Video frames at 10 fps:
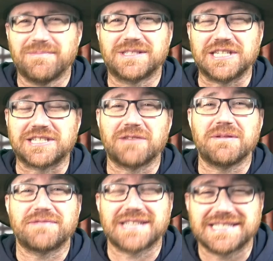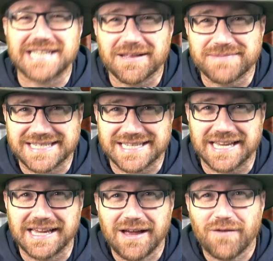She's going to be presenting
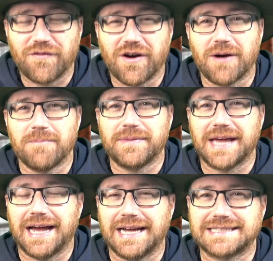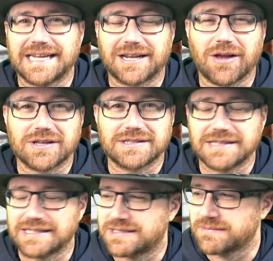LBC from 10 o'clock
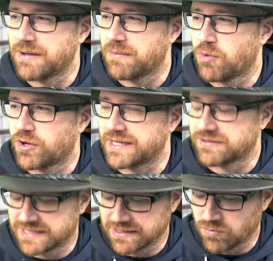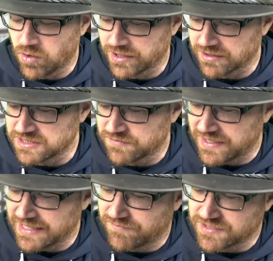this morning until 1 o'clock. She's
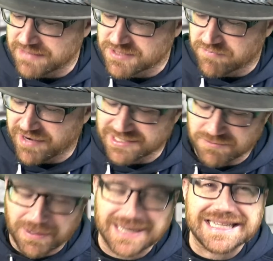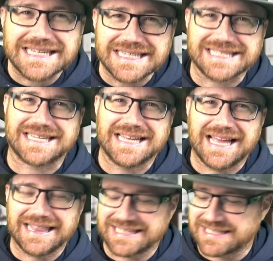filling in for James O'Brien. So please
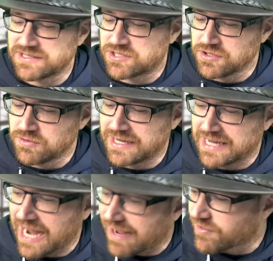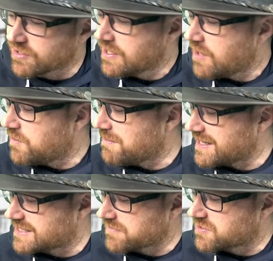listen to Carol. We
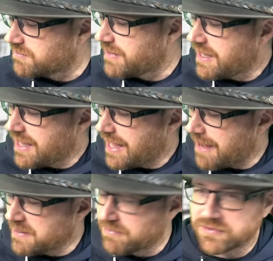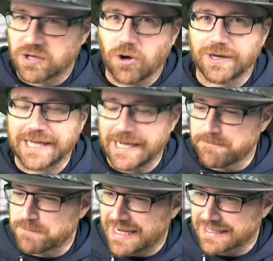might have some people calling
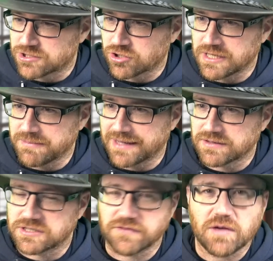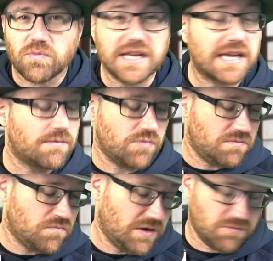in and talking about the stuff that
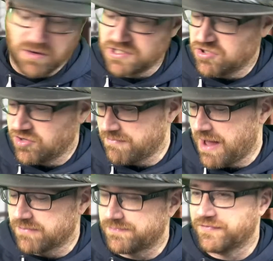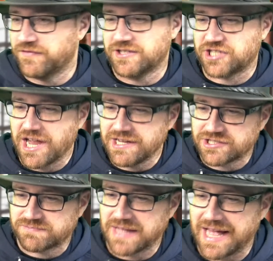we want to talk about. For a
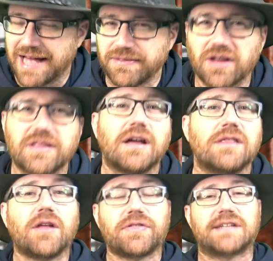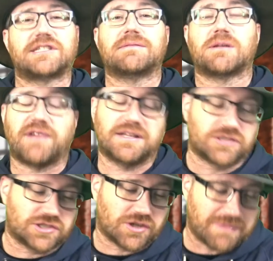change. Not that James O'Brien
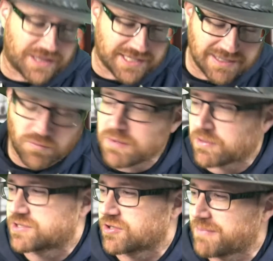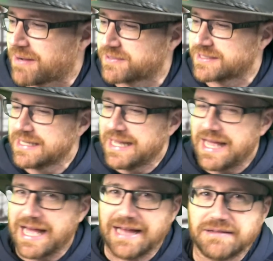doesn't talk about the things that we want to talk about,
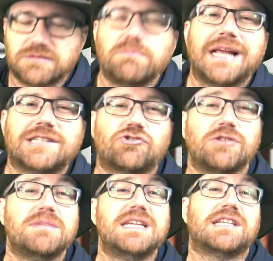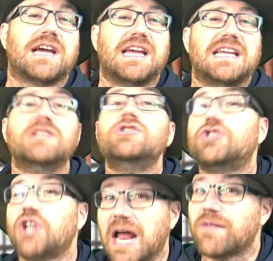but mainstream media in
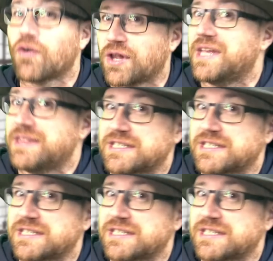general in